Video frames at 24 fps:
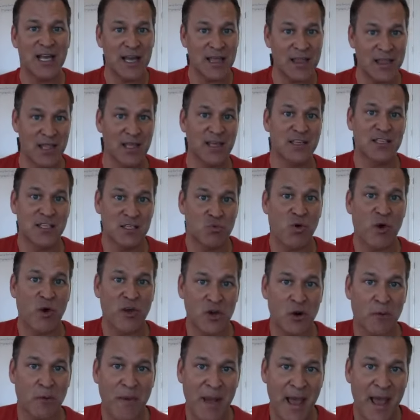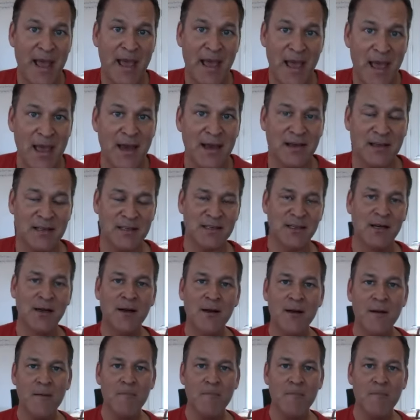and this is what your pay is?